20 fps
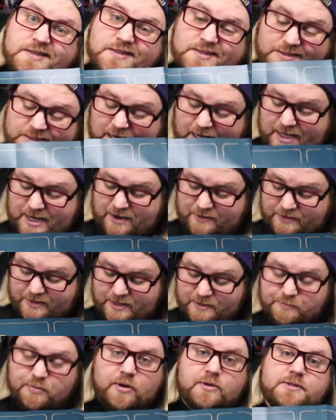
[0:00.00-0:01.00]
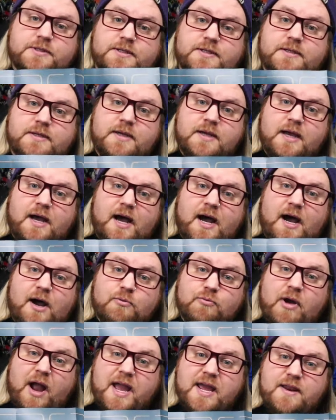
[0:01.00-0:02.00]
check it out in person.
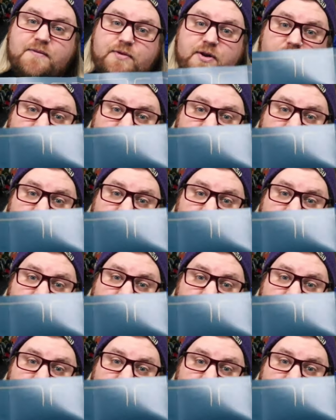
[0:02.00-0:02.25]
Riot, if you don't